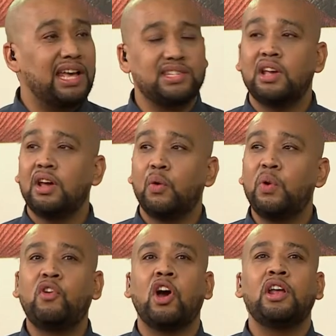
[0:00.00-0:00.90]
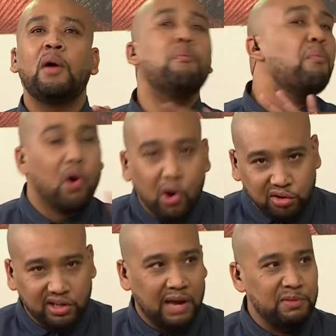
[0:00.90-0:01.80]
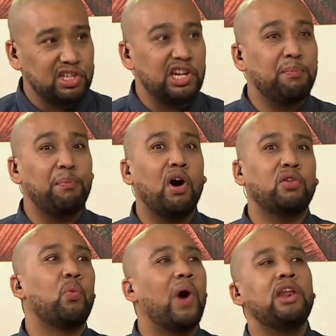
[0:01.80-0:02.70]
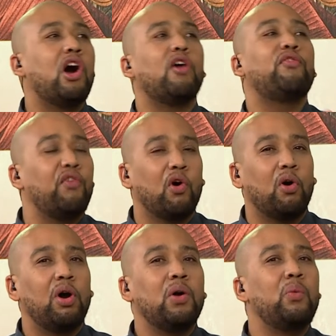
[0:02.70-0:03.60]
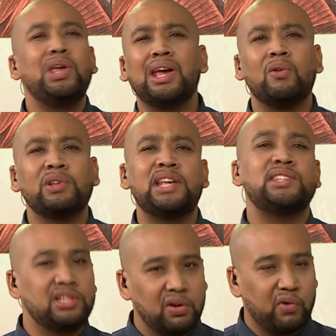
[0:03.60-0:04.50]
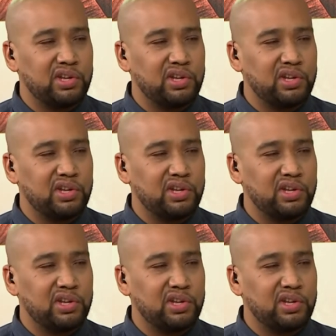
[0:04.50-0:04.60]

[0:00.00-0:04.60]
on gas. We've got more to come. This is only part one of four. Oh, I yeah, can't wait. They send